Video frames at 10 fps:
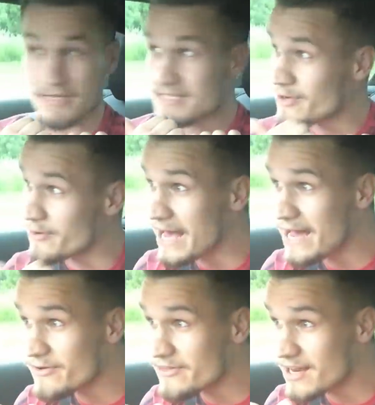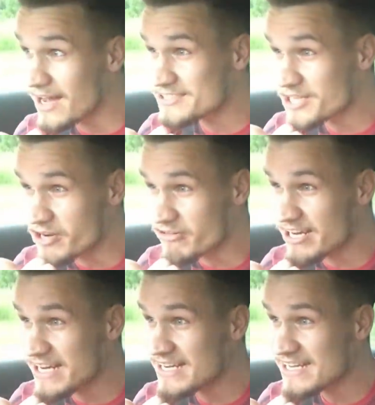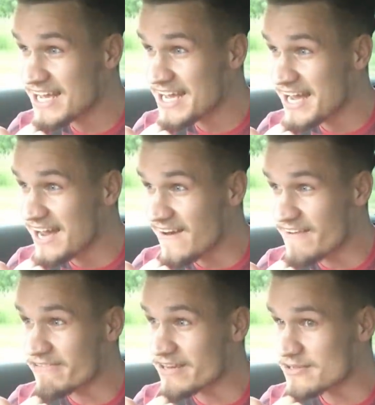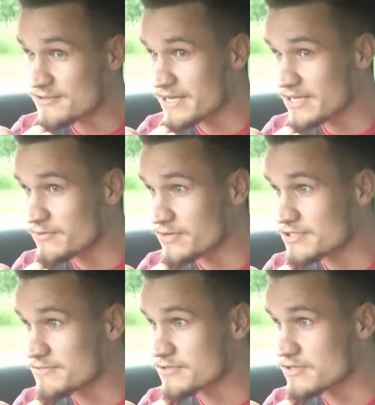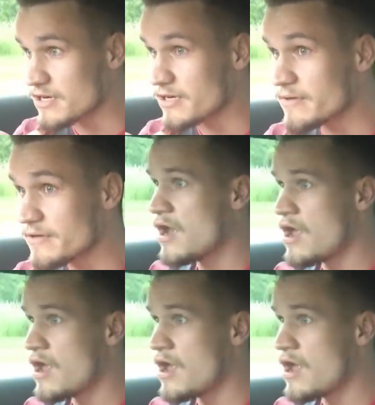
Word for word: until now when the lights go green, hopefully this will make you want to subscribe.